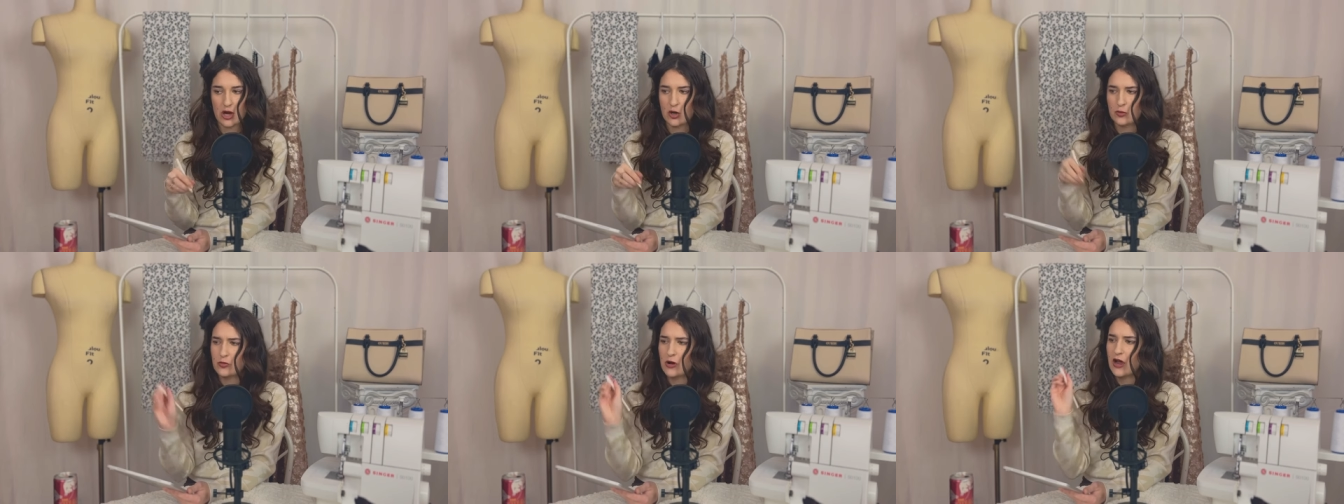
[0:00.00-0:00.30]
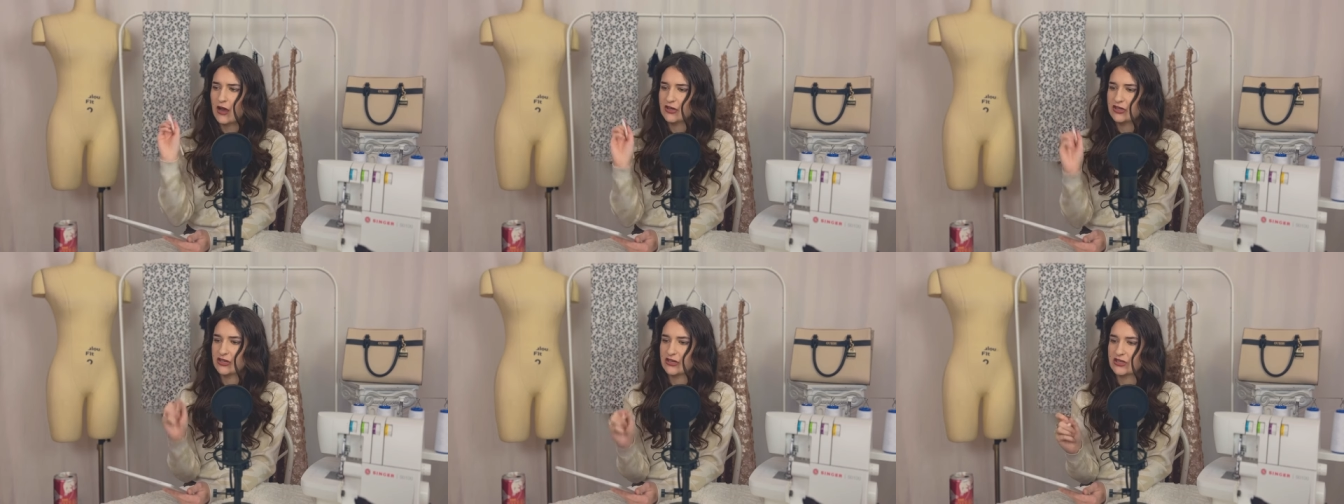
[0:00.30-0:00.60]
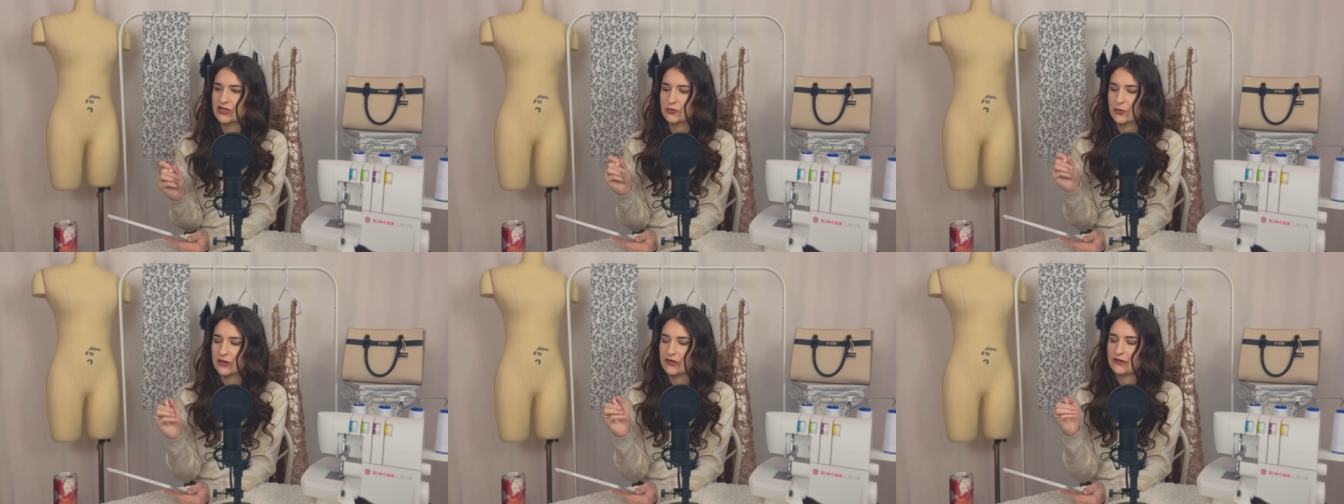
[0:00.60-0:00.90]
raw
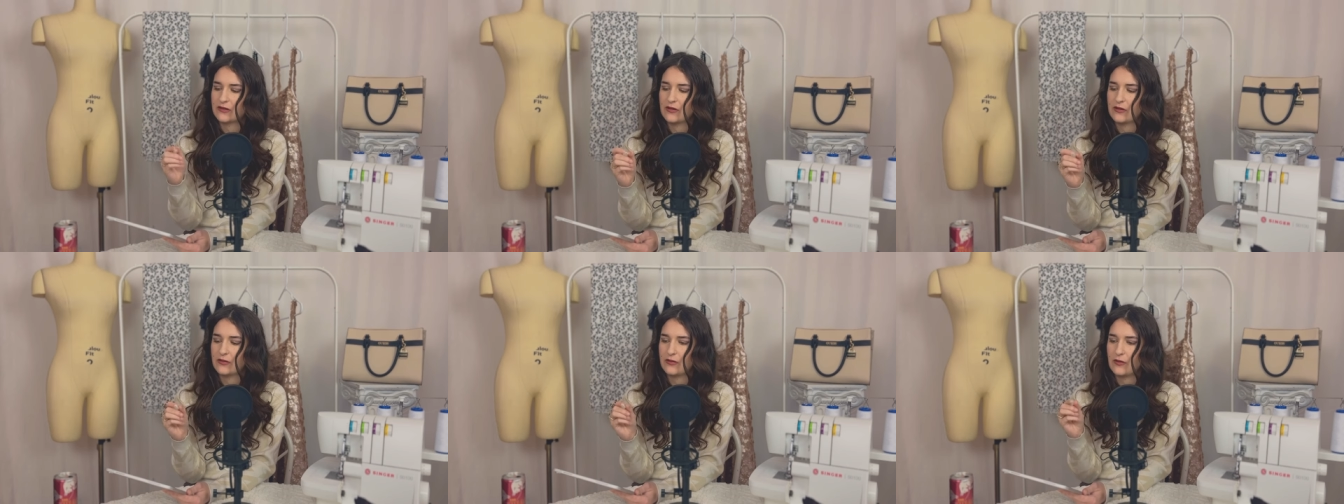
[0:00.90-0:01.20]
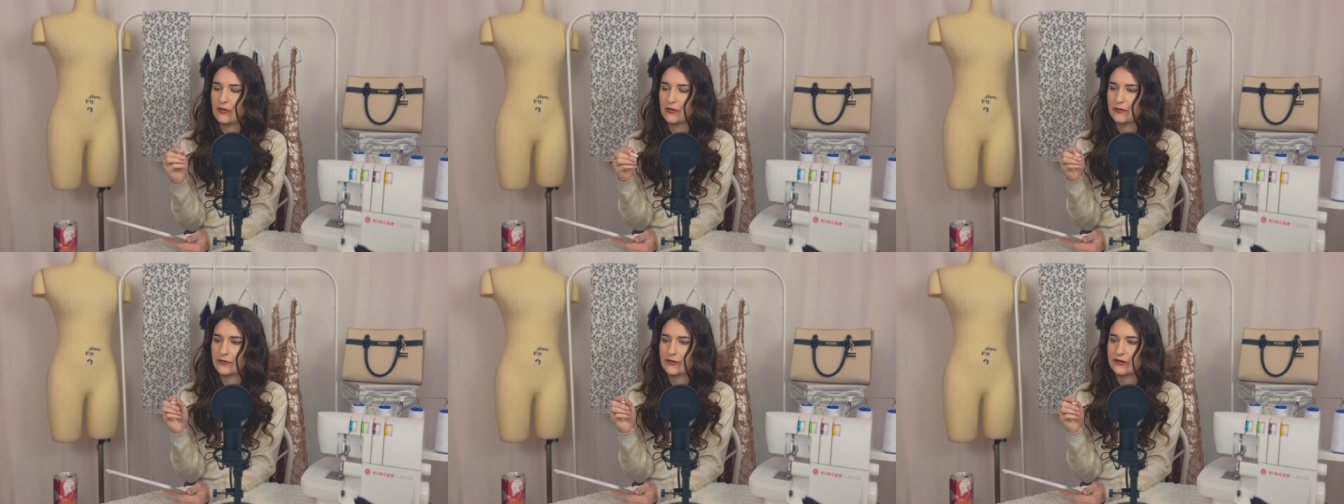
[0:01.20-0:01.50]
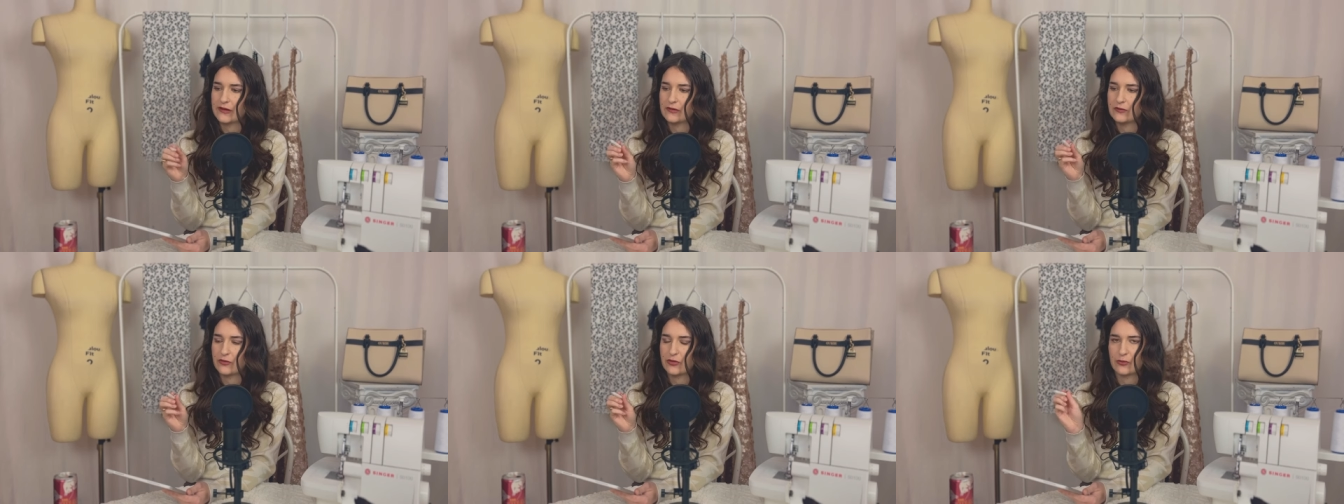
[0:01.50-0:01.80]
edges with all the
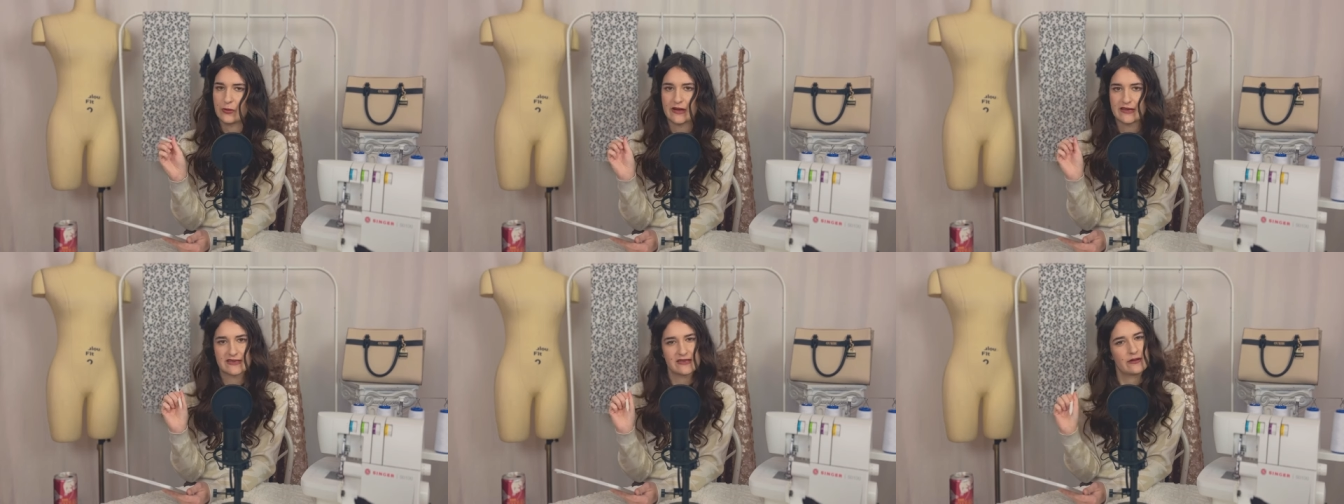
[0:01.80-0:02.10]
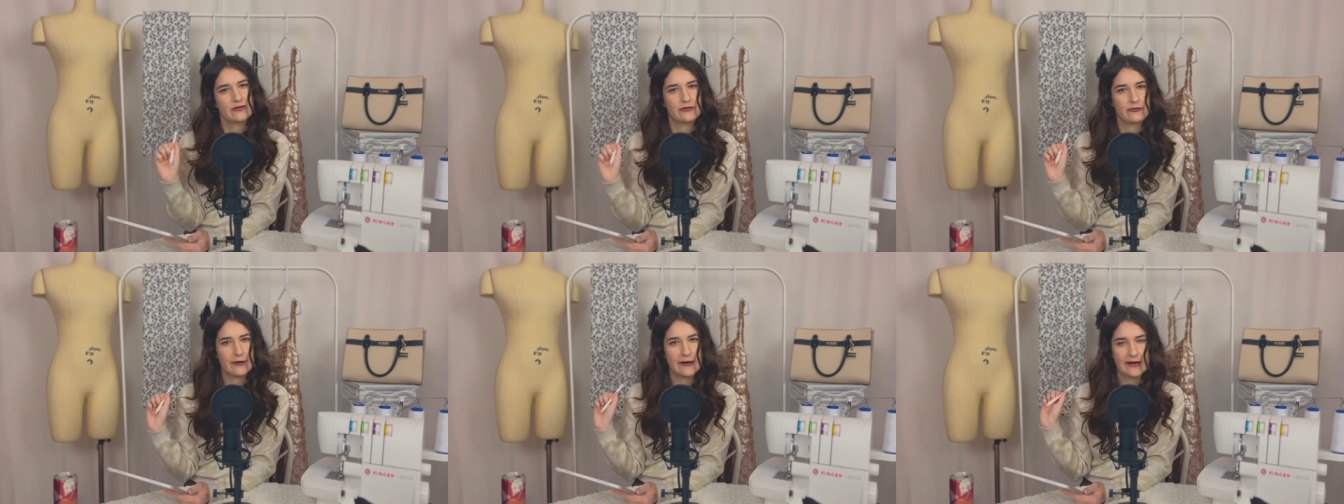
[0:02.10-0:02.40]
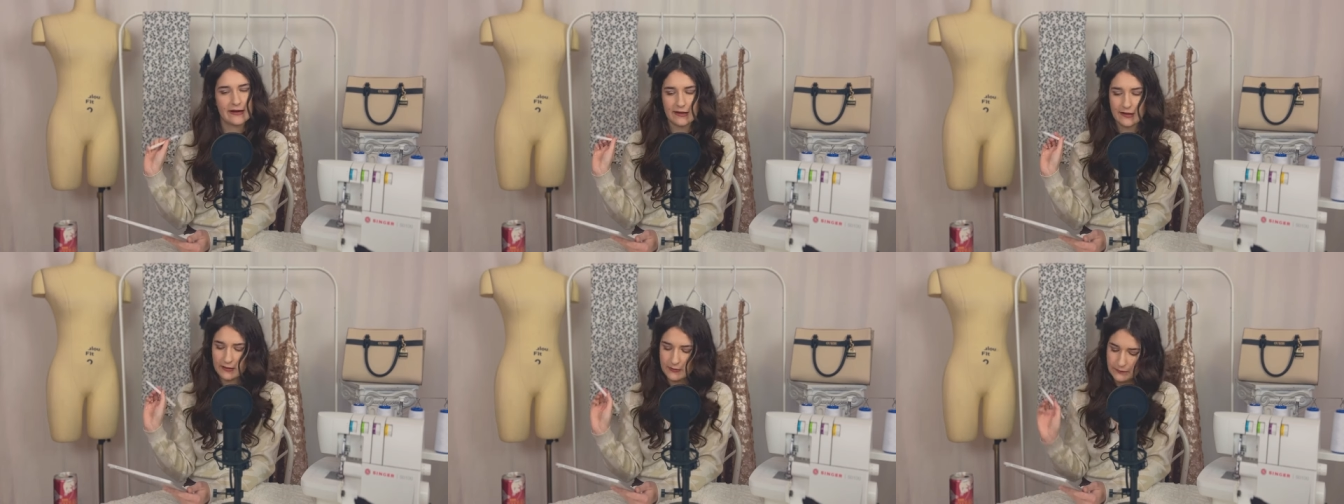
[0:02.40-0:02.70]
little threads
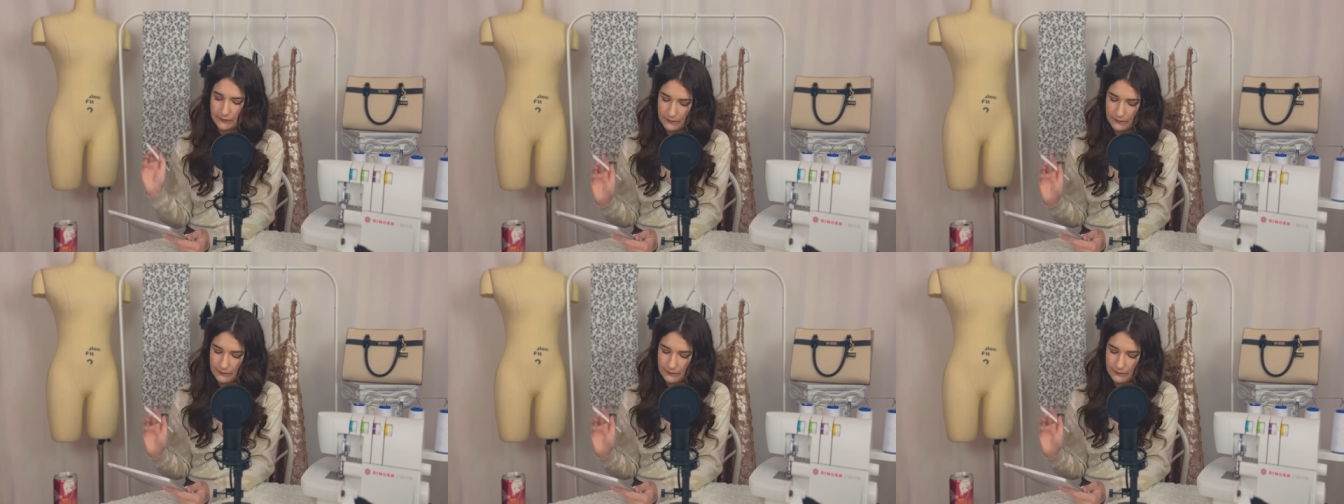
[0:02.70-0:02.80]
fraying.